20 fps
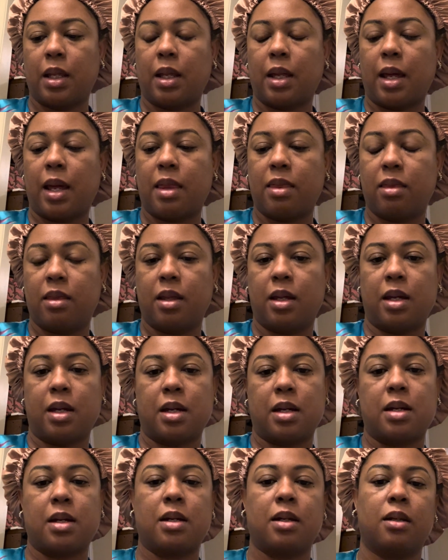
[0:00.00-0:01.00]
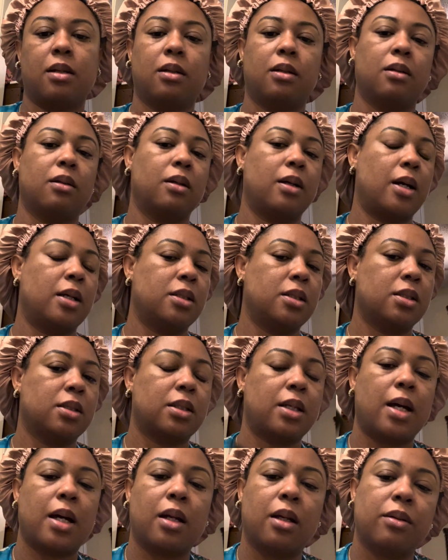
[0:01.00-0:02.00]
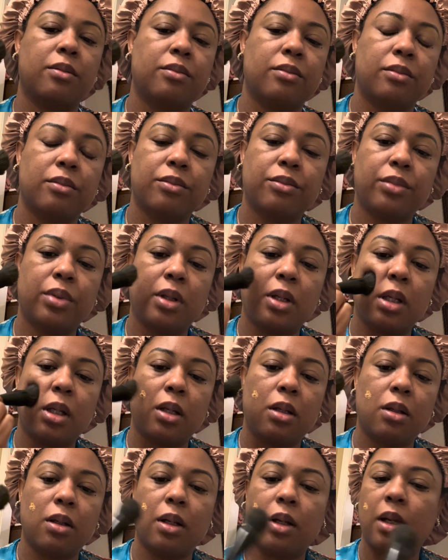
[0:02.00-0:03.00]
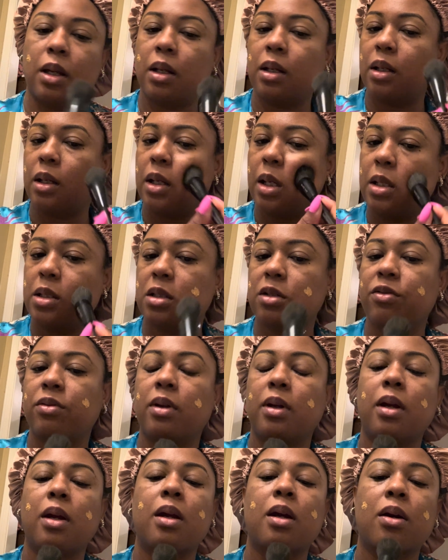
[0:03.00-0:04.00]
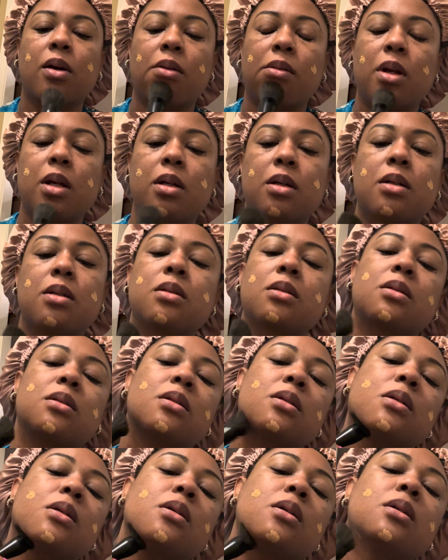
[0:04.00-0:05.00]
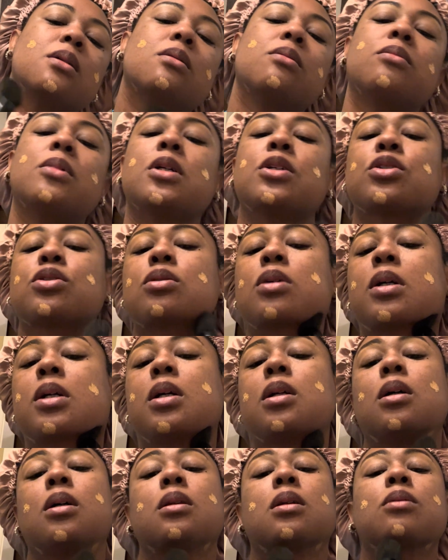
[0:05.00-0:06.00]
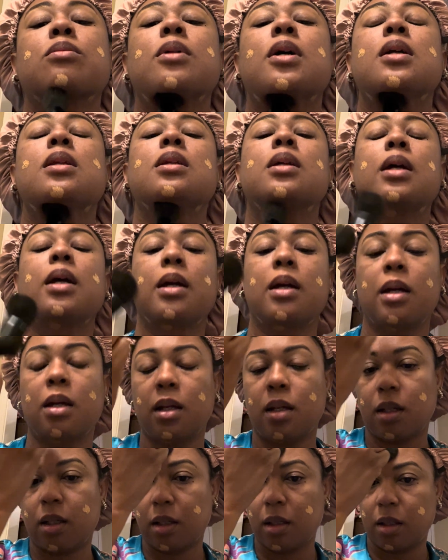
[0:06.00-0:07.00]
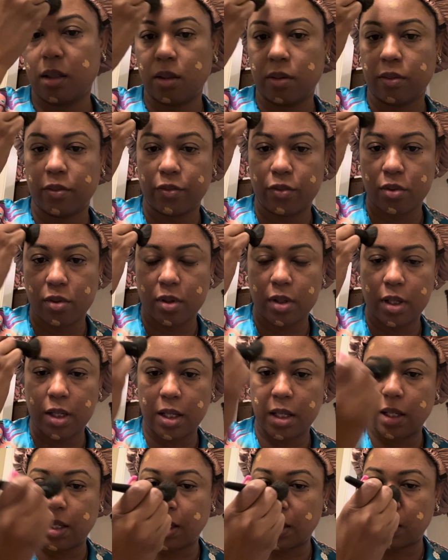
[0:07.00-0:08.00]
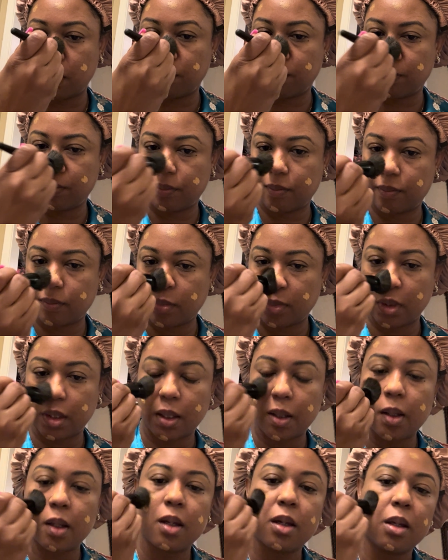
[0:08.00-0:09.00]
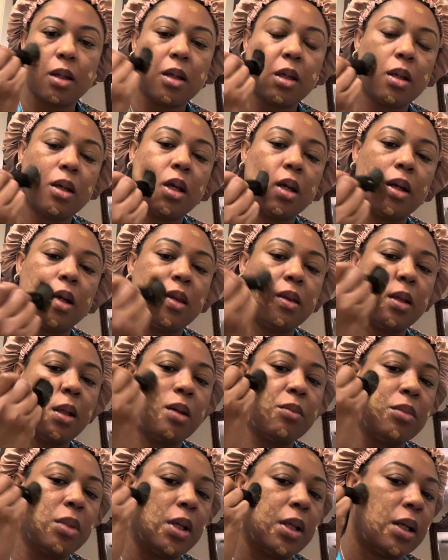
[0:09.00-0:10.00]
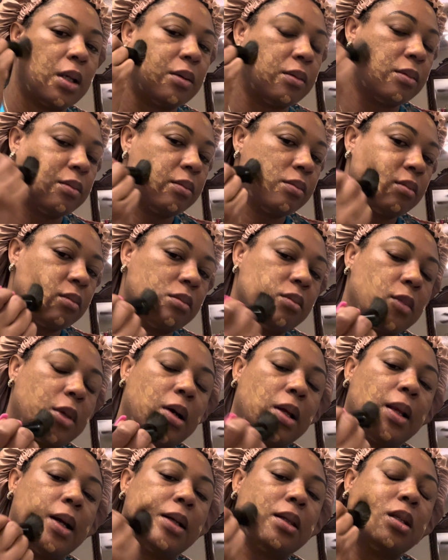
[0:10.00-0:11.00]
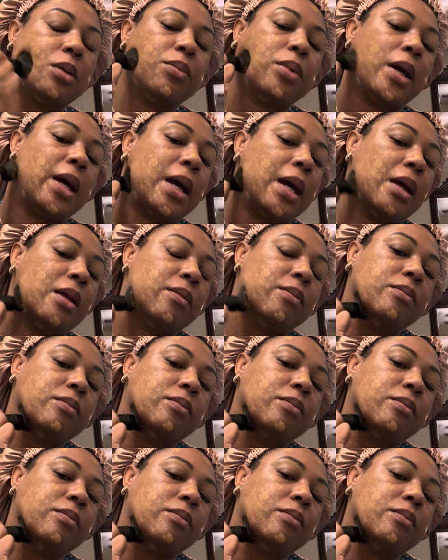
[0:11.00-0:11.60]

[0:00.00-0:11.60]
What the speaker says: And then I just kind of put it in each of the areas. Make sure I get under my neck, forehead, and then blend. I like to pat.